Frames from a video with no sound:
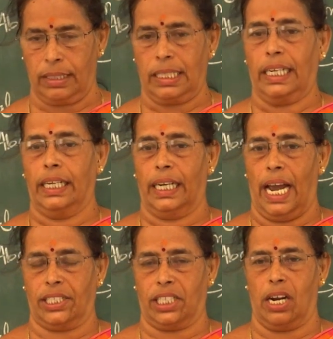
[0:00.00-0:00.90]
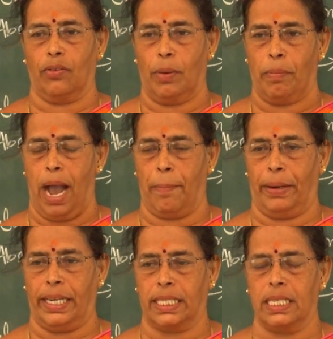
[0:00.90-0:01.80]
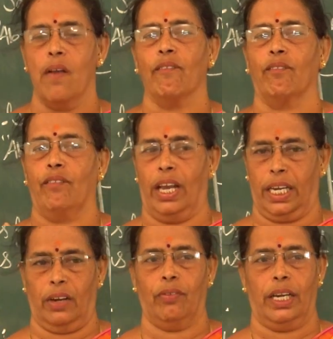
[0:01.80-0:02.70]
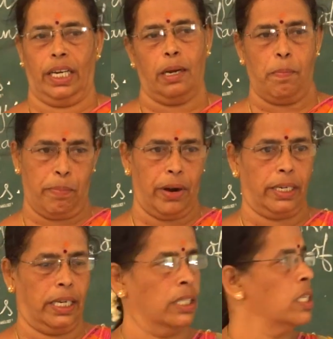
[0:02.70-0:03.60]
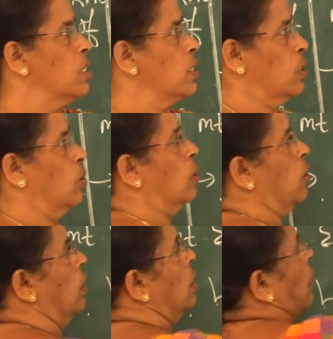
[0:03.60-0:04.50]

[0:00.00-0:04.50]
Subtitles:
The direction of the map is very, very important. So,